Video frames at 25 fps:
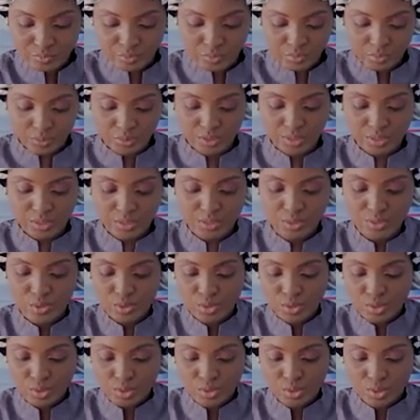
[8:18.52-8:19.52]
Okay,
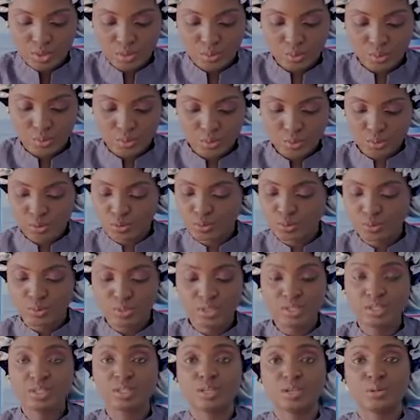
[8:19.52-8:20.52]
and we'll also
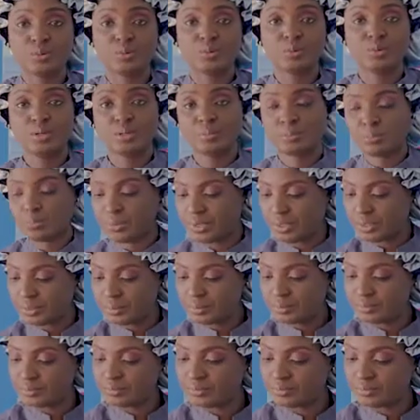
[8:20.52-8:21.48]
need a rolling pin.